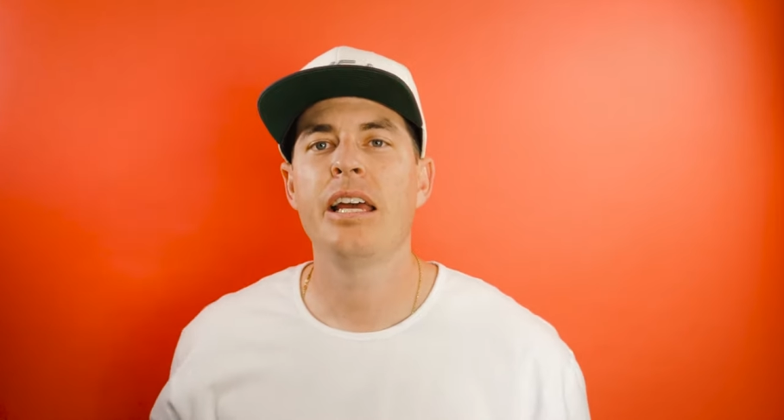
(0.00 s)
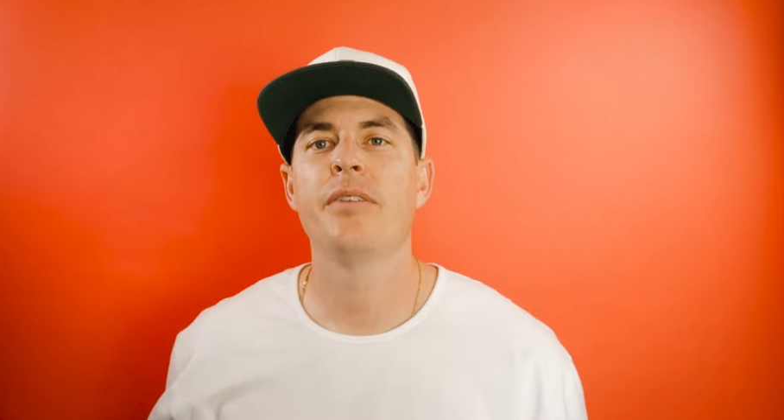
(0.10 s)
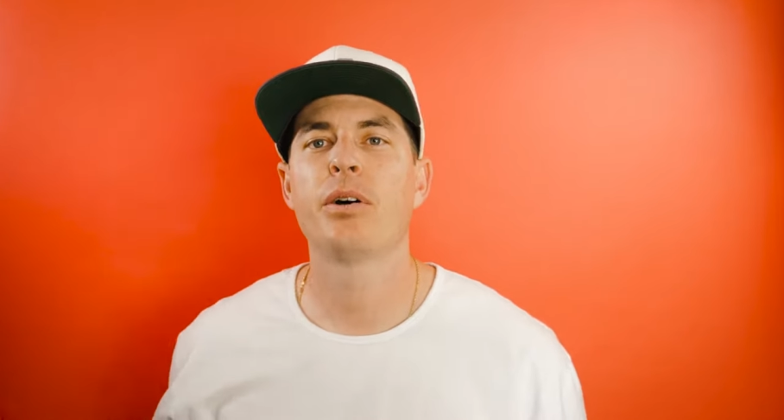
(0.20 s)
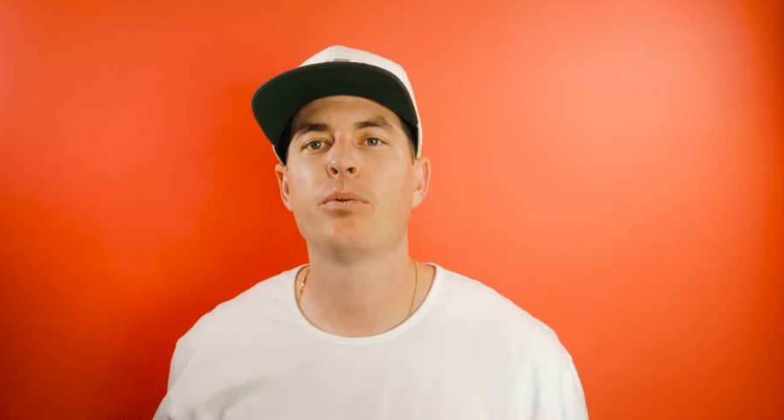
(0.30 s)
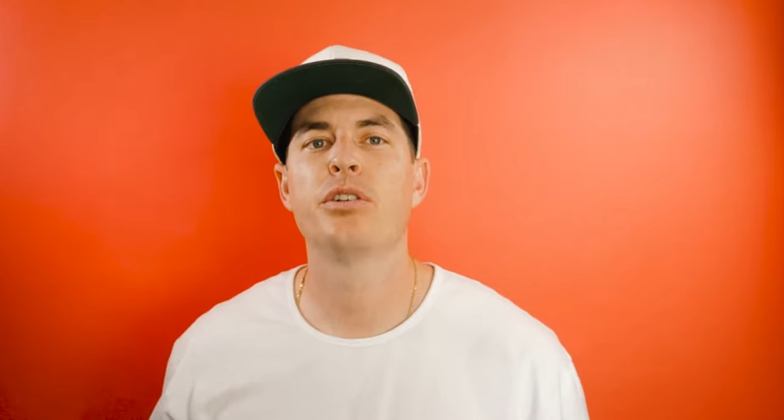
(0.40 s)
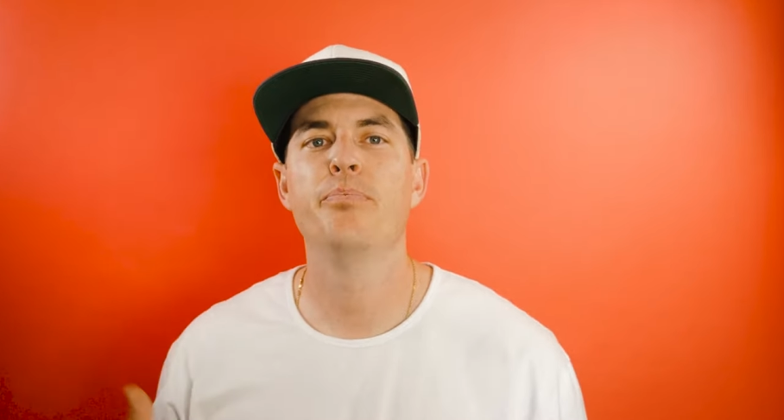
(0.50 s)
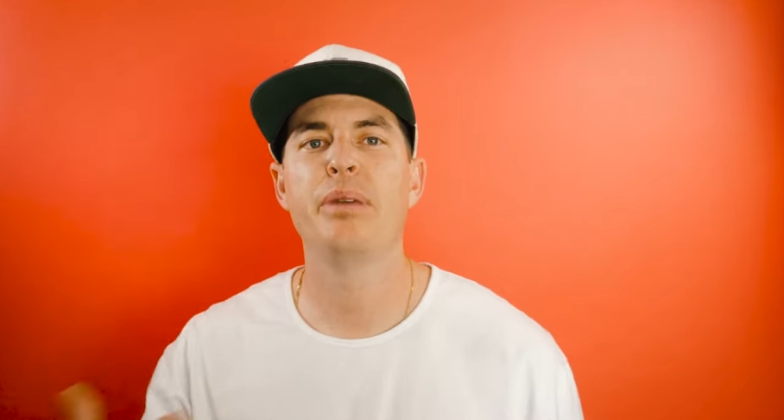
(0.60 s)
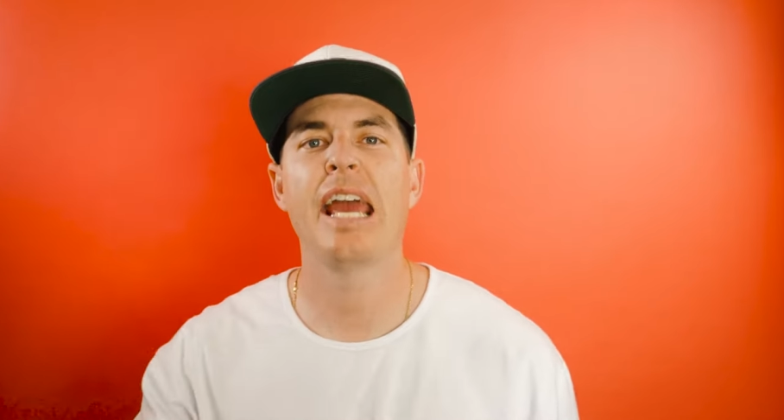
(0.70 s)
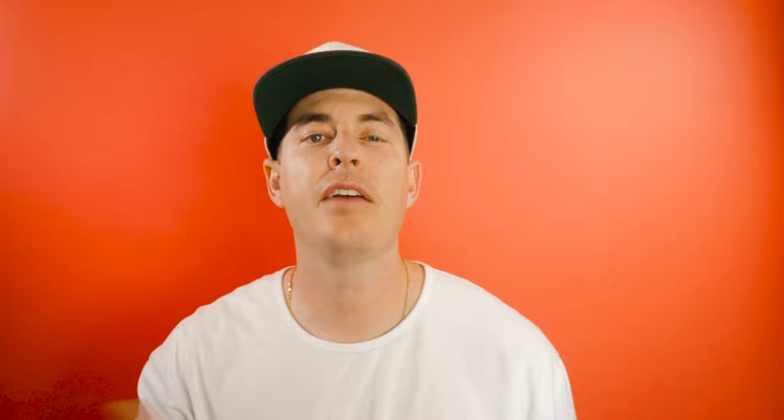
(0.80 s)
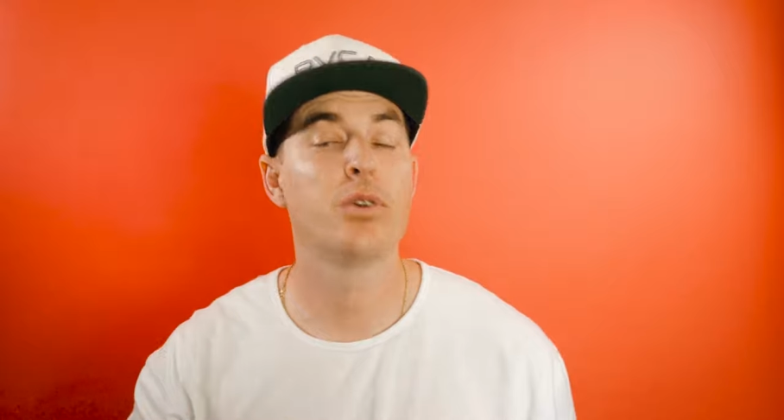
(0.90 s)
if I were to
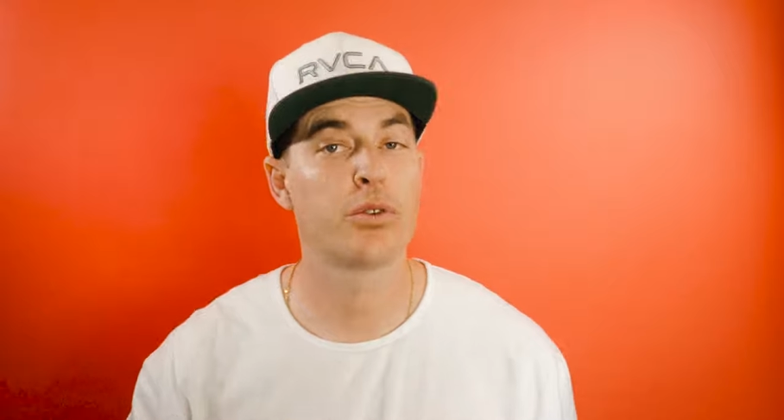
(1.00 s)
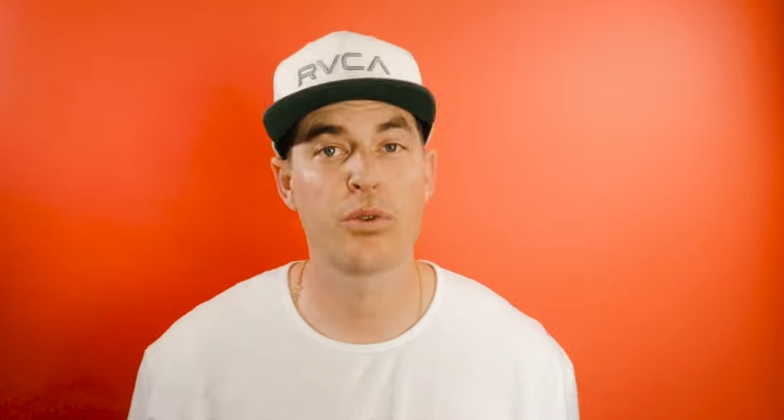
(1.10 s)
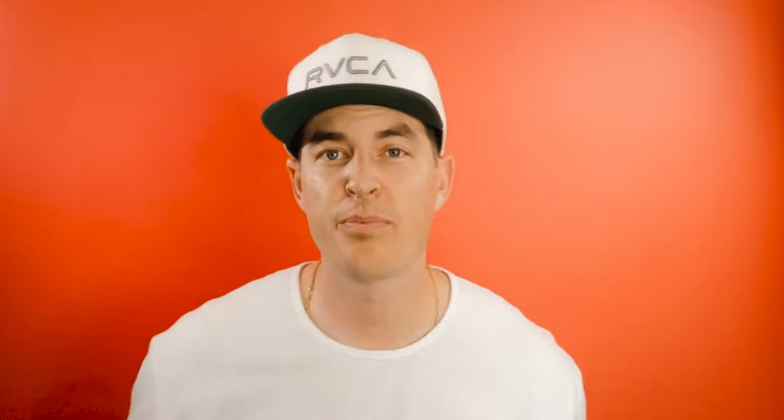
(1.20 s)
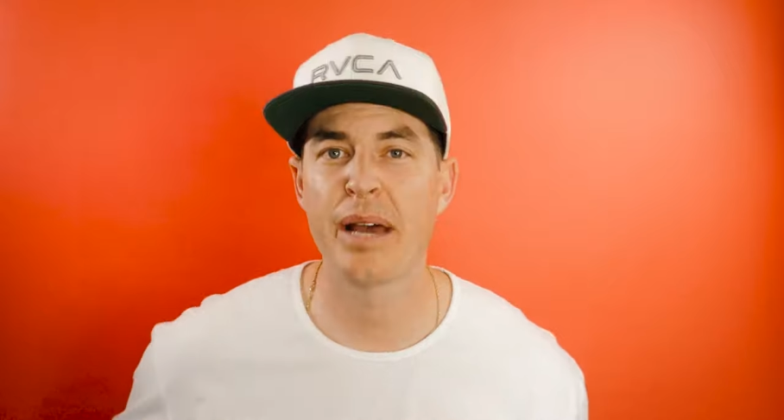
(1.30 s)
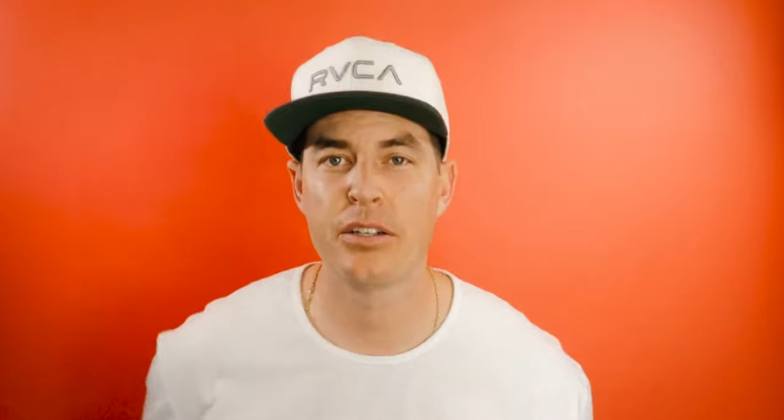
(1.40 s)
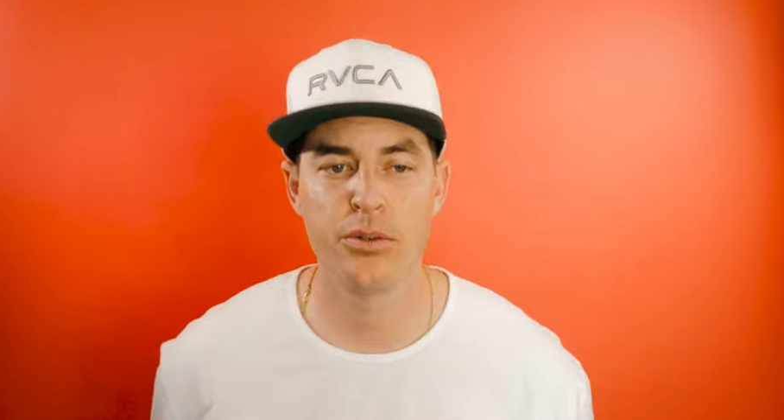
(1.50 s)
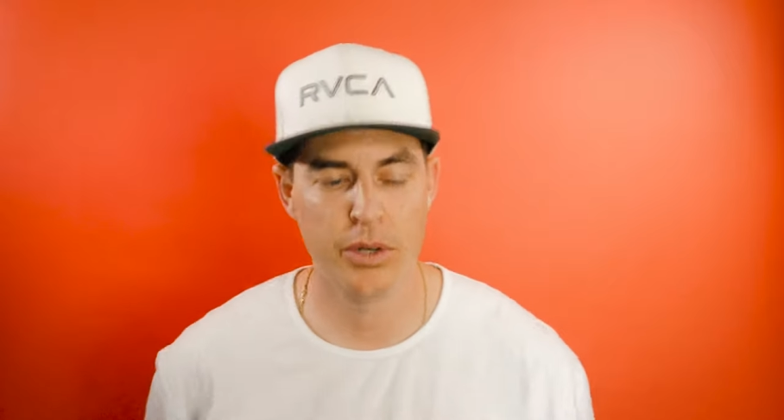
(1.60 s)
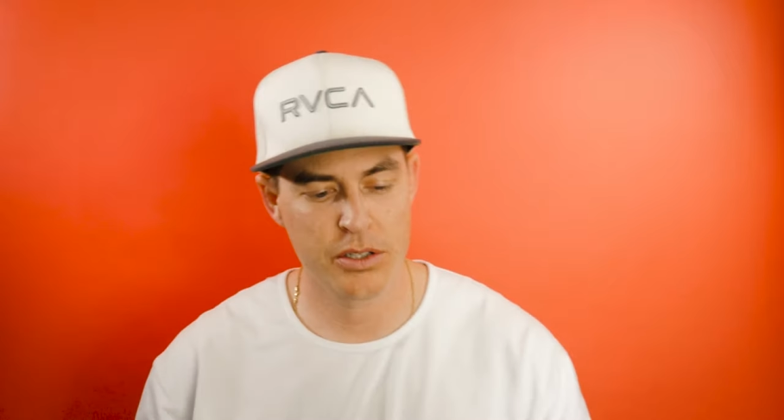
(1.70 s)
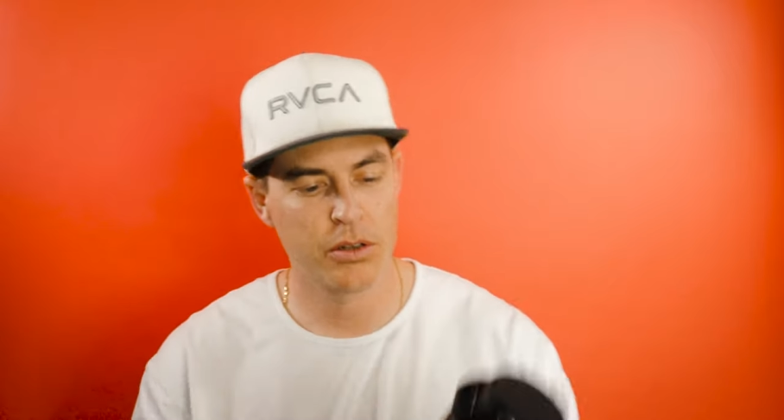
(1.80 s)
behave with respect to it.